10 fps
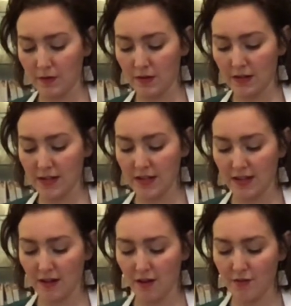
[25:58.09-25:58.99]
And
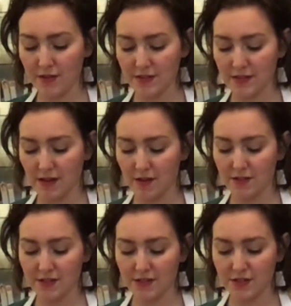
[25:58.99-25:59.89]
again, all this
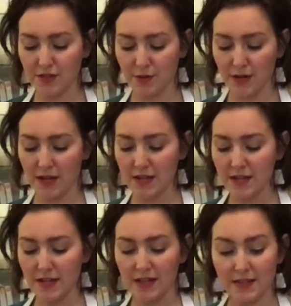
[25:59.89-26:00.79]
is doing
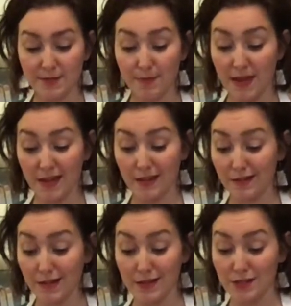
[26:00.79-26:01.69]
is making
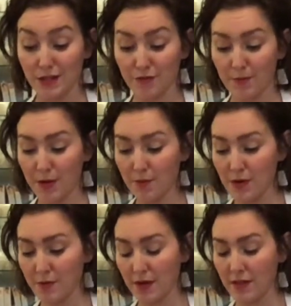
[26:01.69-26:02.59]
it easier for me to
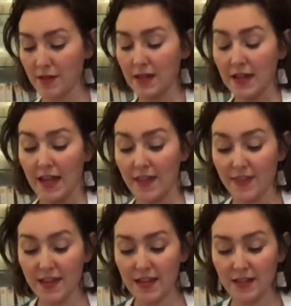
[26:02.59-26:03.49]
work with. And
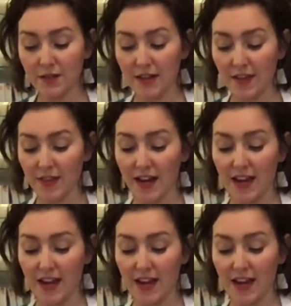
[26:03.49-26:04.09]
then, now that I